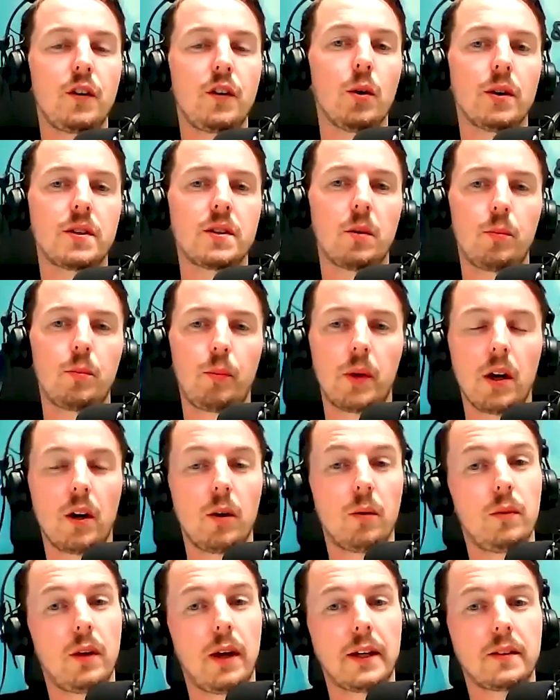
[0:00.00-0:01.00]
you were to go,
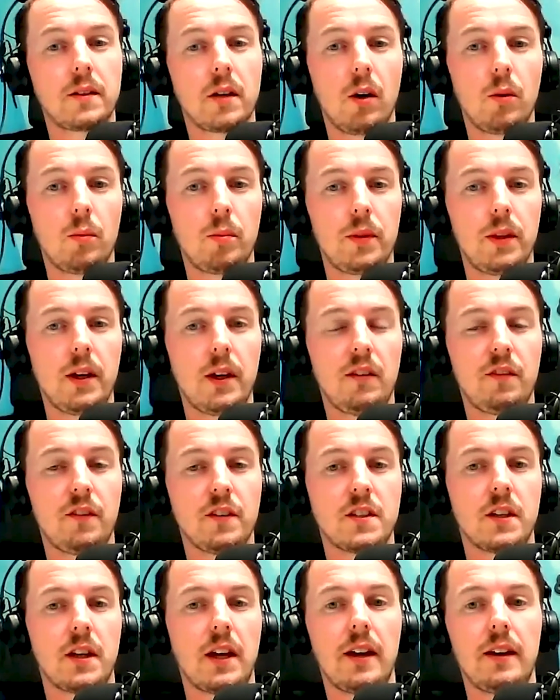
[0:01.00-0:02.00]
like, to open the
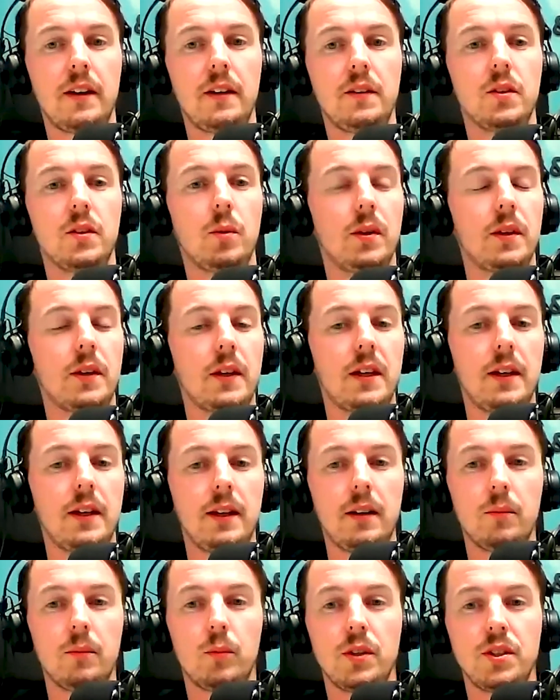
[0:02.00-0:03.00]
office again in Dublin,
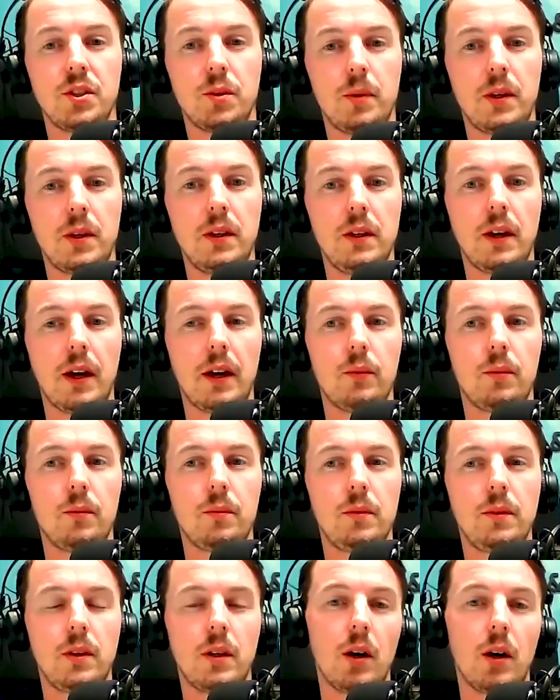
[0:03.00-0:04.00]
Keelan, would
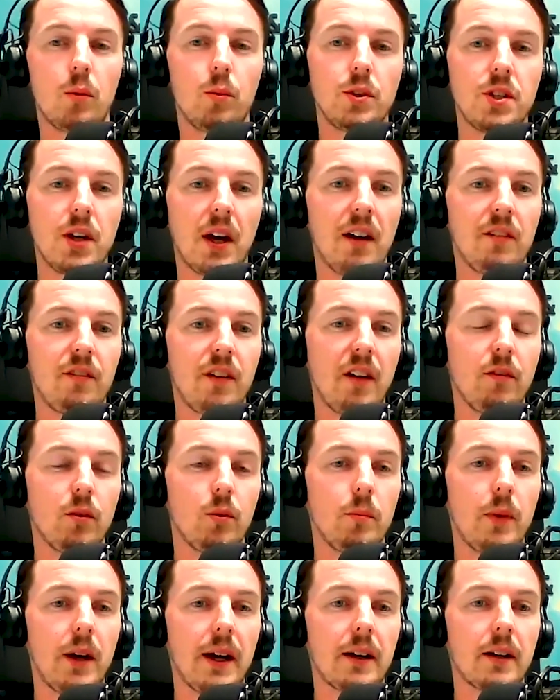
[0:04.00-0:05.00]
you have
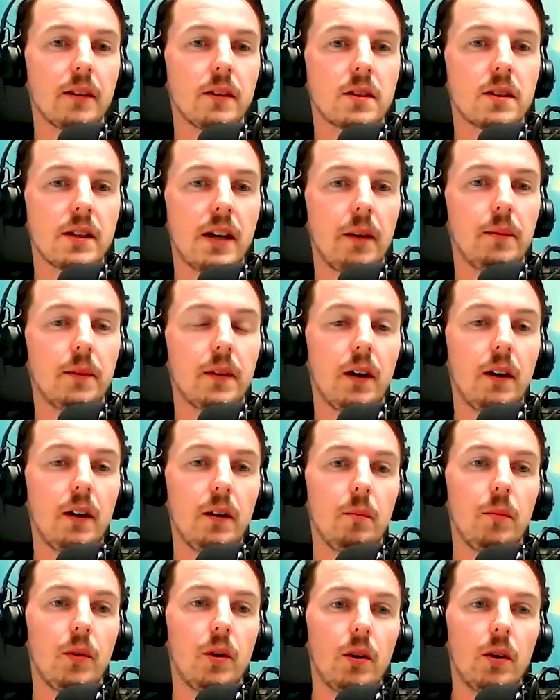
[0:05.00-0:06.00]
everyone back at the same
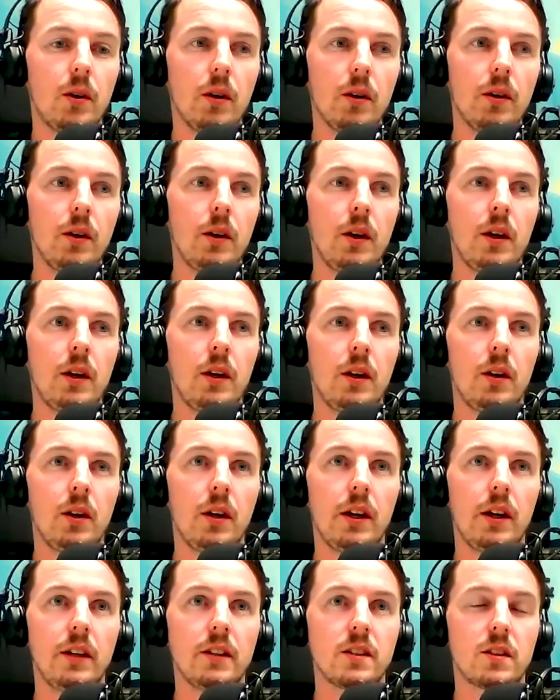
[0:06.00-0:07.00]
time, or
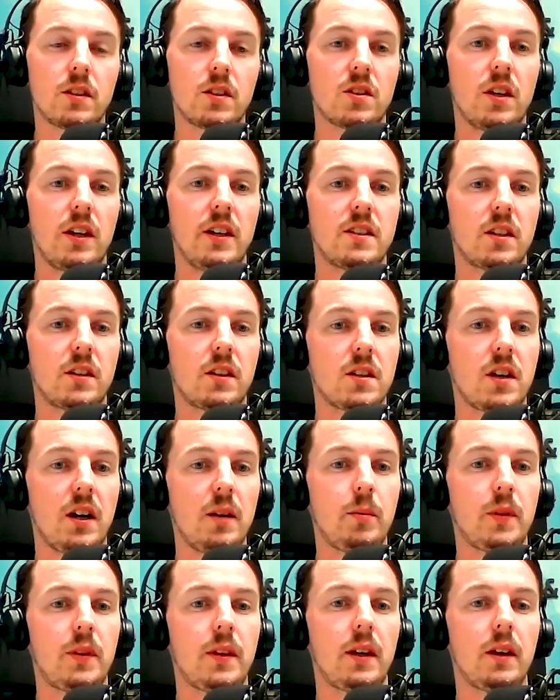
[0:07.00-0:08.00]
is it the
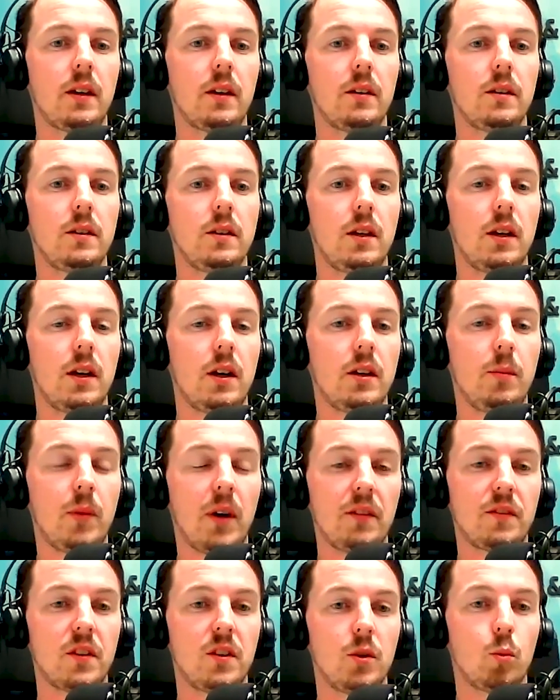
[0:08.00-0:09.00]
type of thing, you know, you might
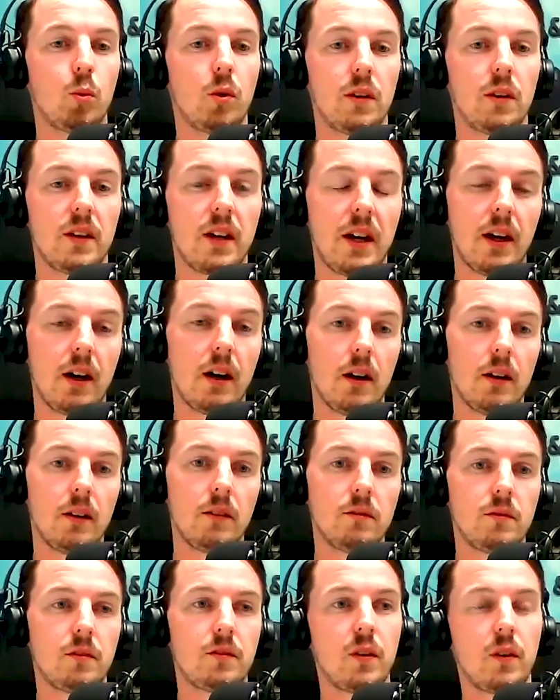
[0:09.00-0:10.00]
have to do 1 day
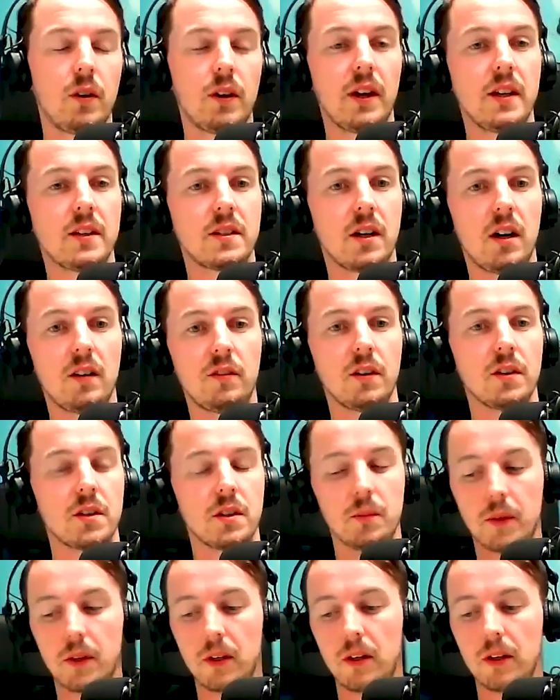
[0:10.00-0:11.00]
on, 4 days off, or
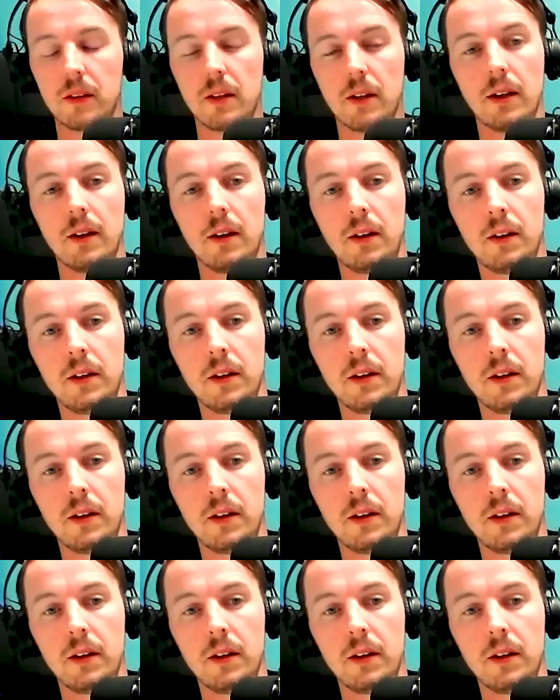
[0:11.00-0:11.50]
something like that?